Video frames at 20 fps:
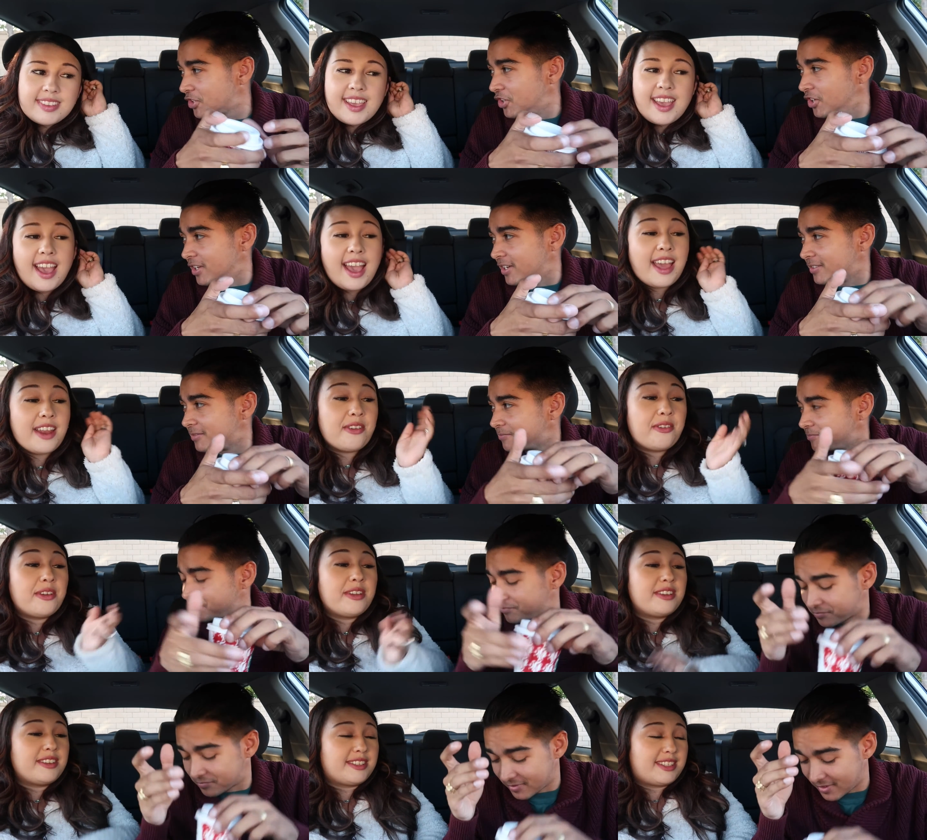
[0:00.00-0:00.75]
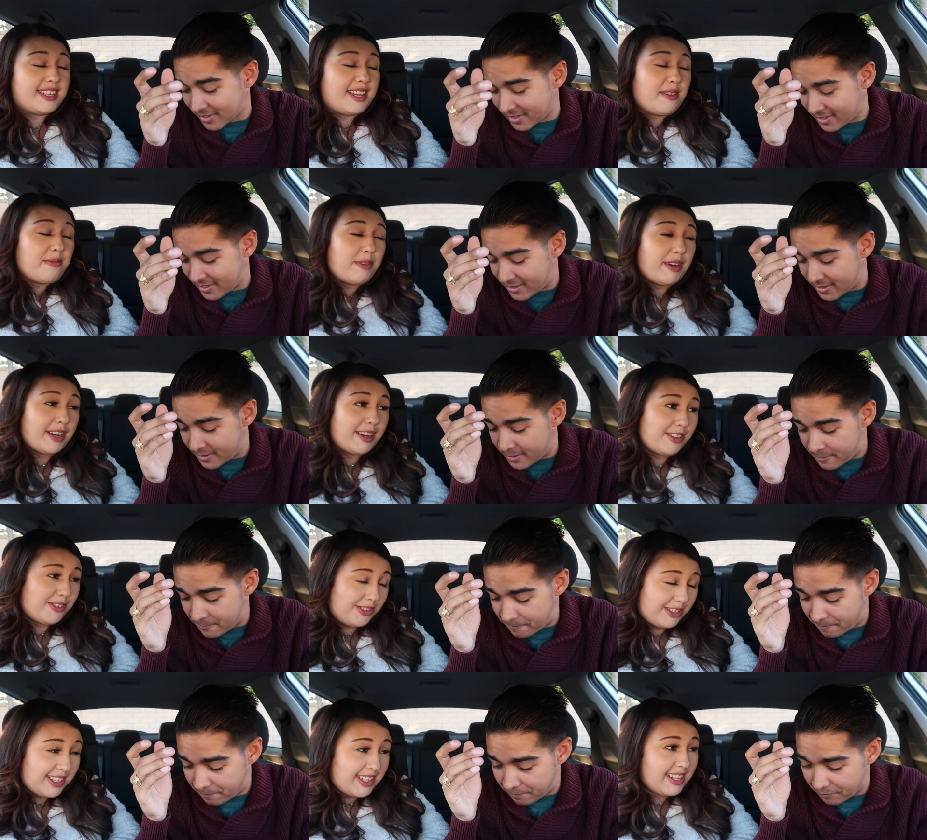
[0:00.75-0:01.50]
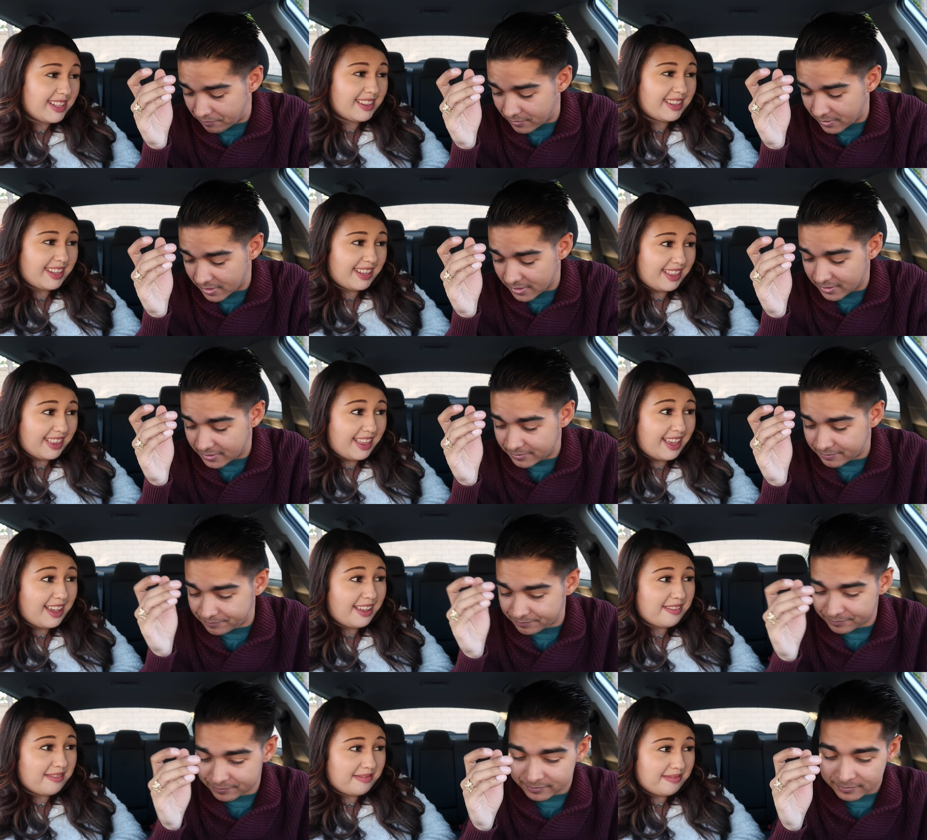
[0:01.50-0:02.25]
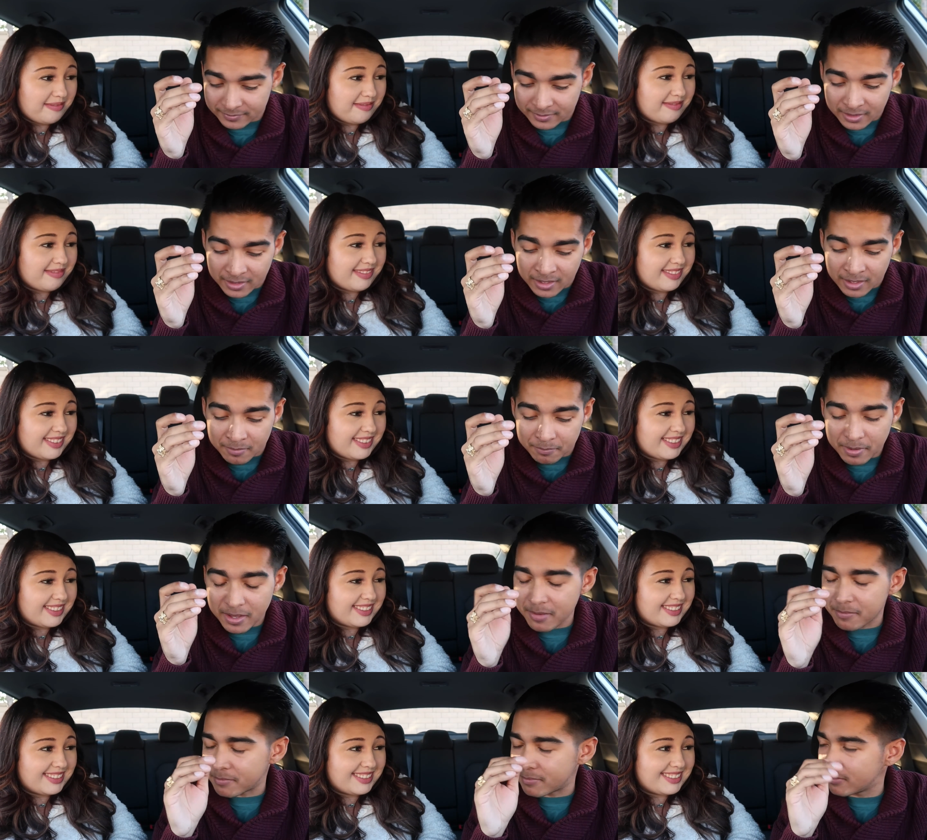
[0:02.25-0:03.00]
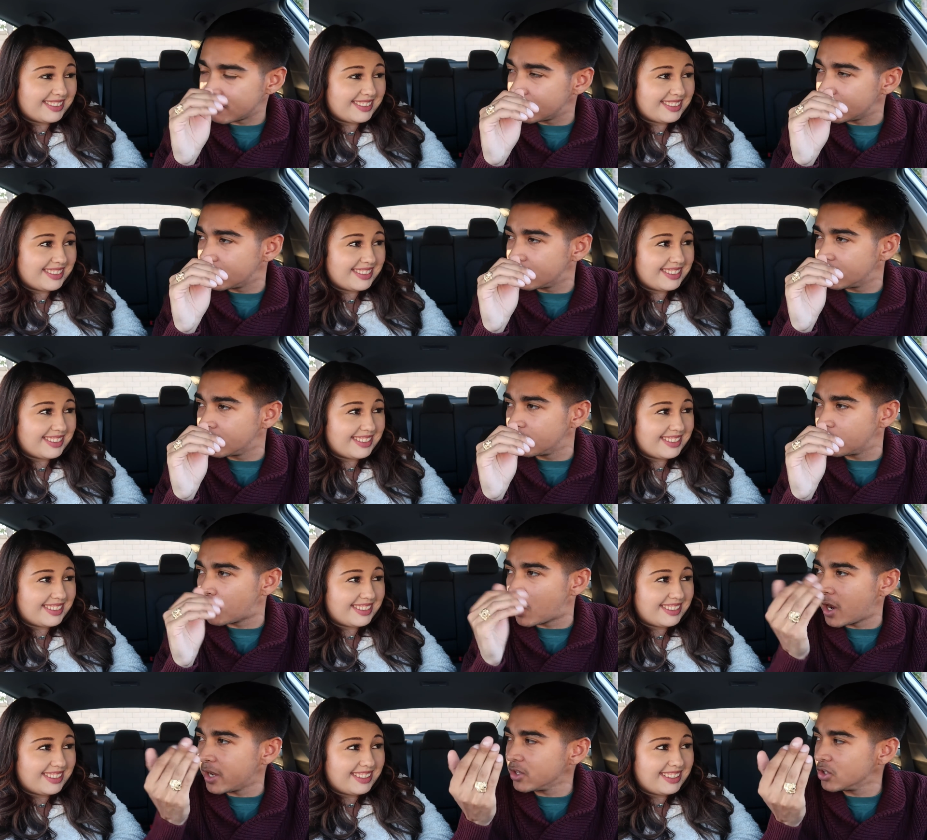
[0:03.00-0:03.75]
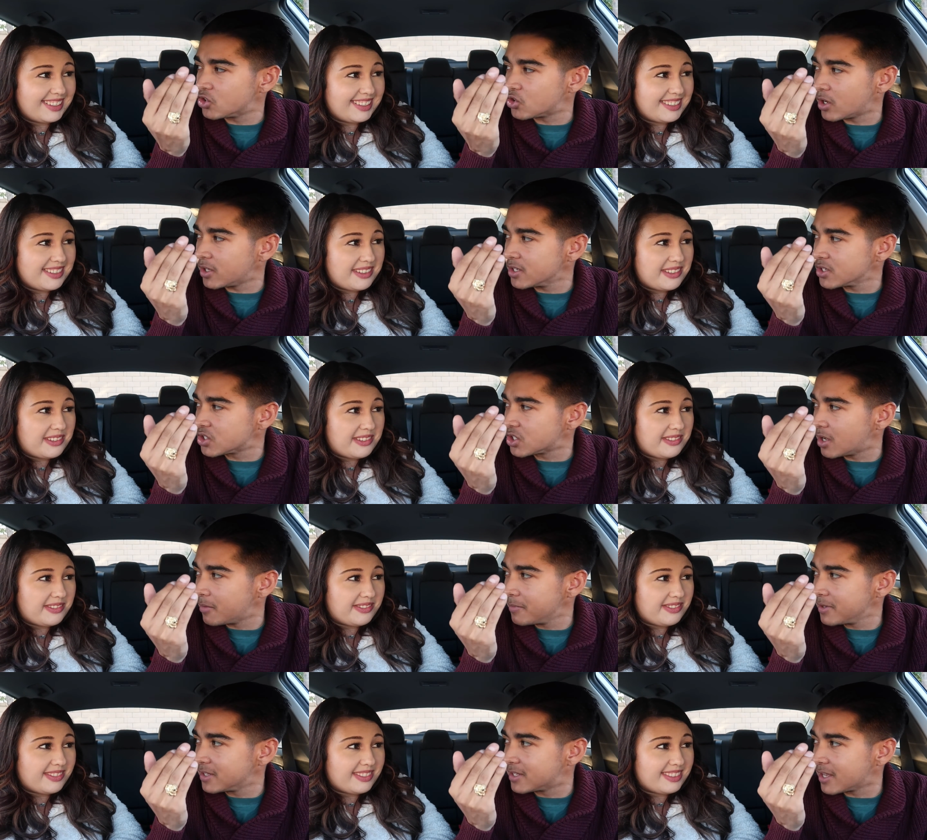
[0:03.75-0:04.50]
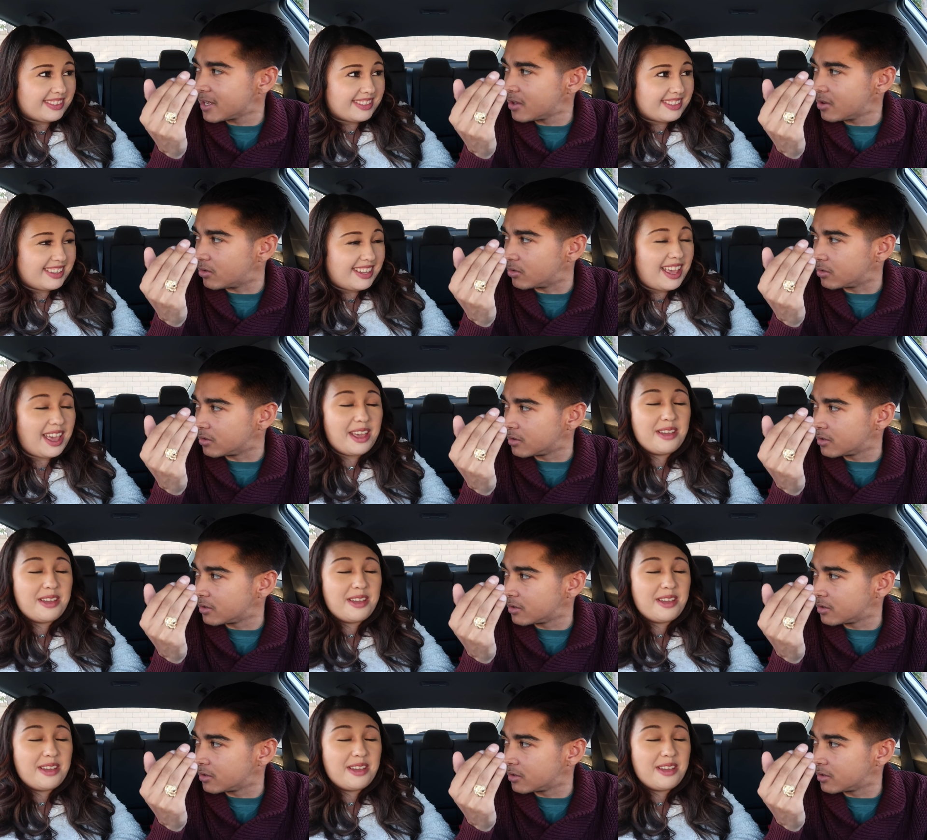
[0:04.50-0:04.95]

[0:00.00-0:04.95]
Speaker 1: Good.
Speaker 2: I don't understand why you're drinking like that.
Speaker 1: Babe, why are you trying to shut me down?